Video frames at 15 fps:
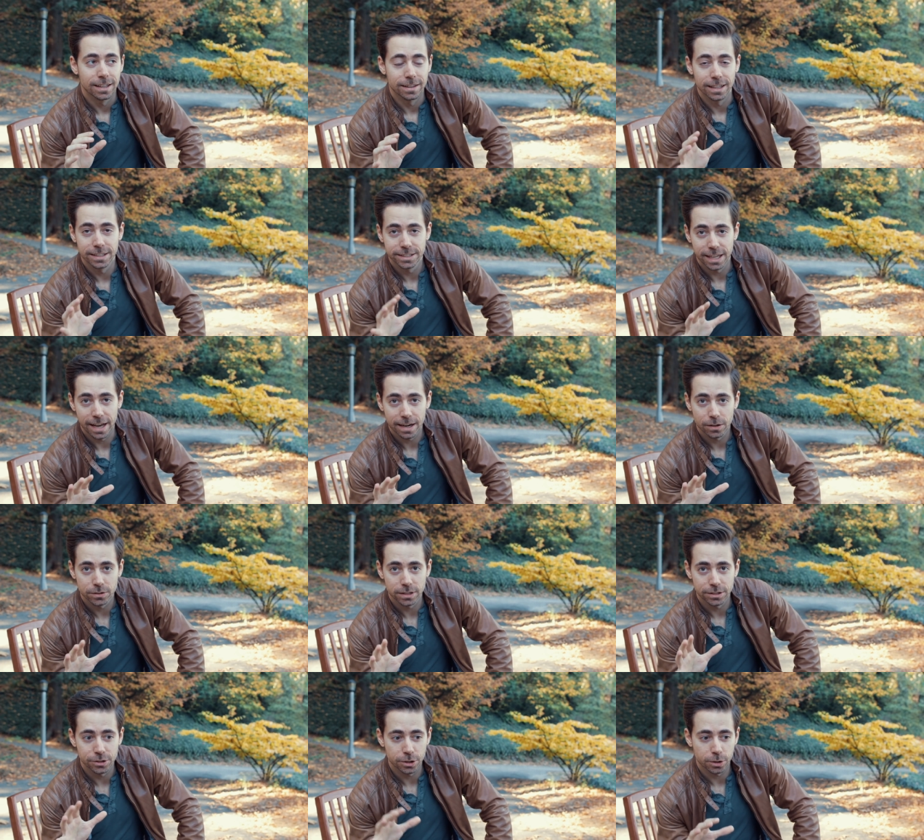The shadows
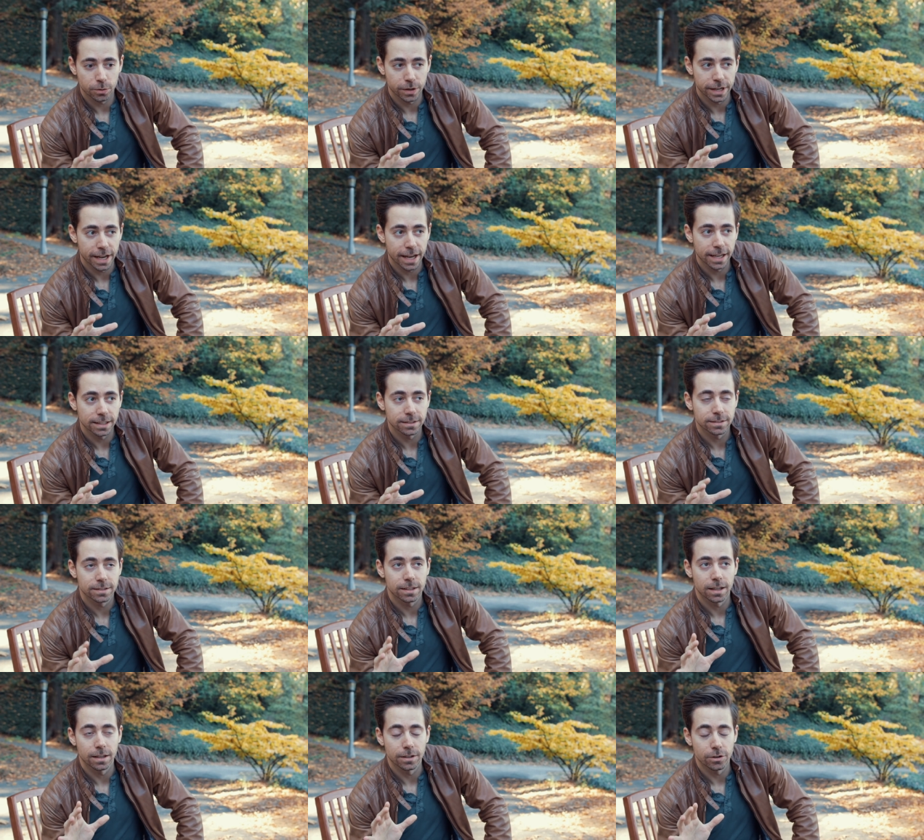that you create,
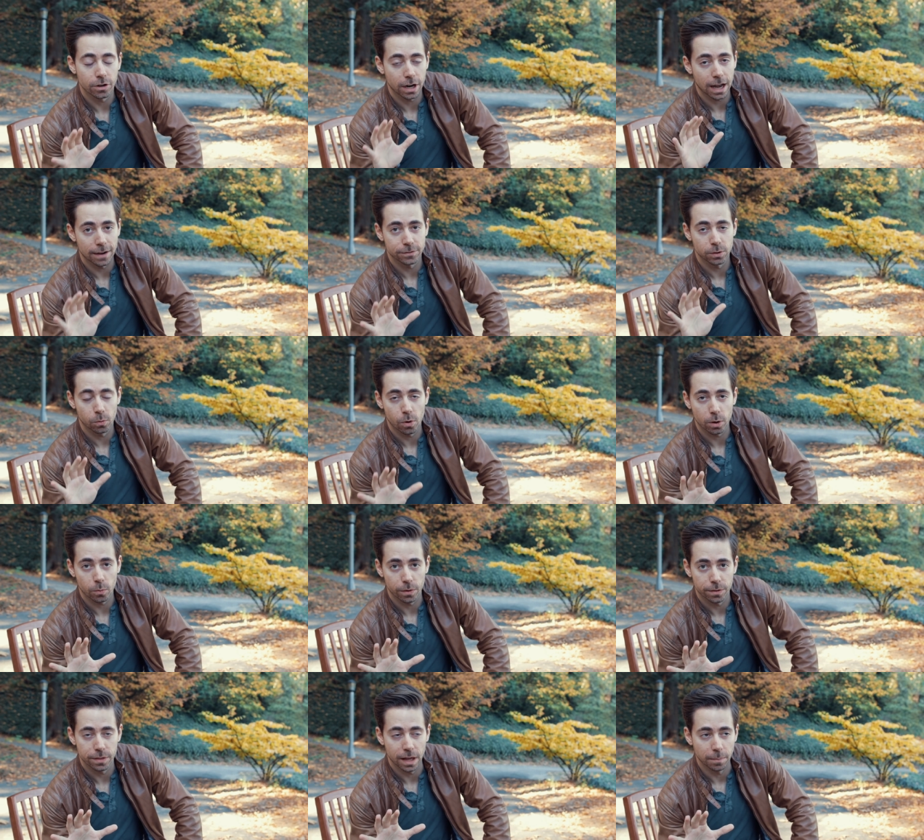you're gonna have to work
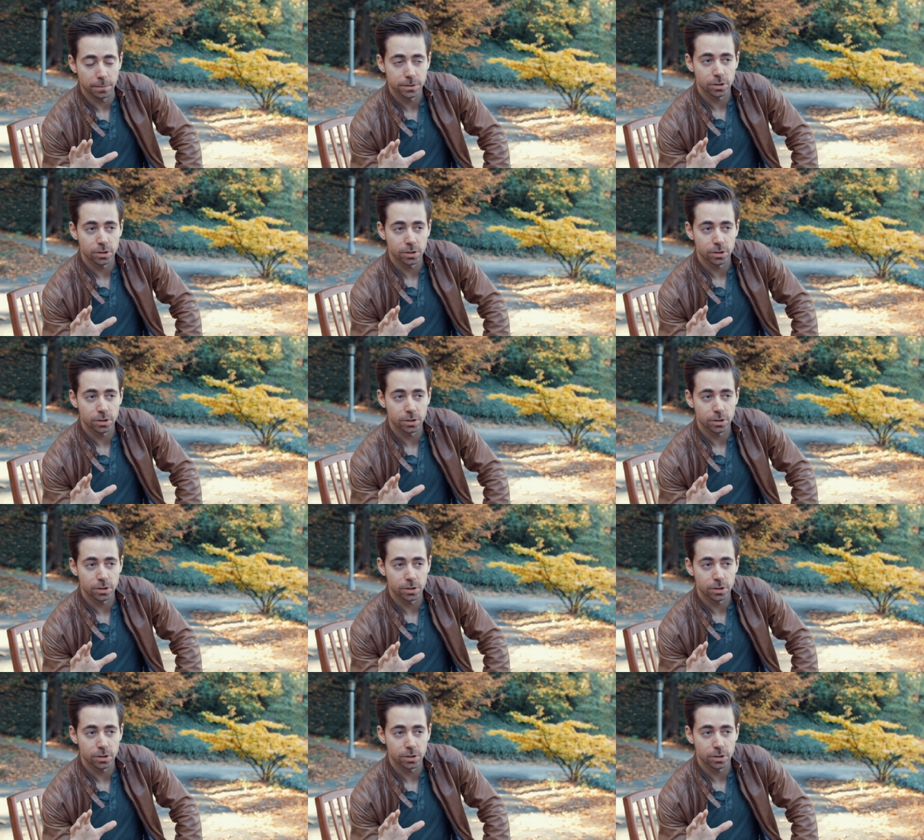with them.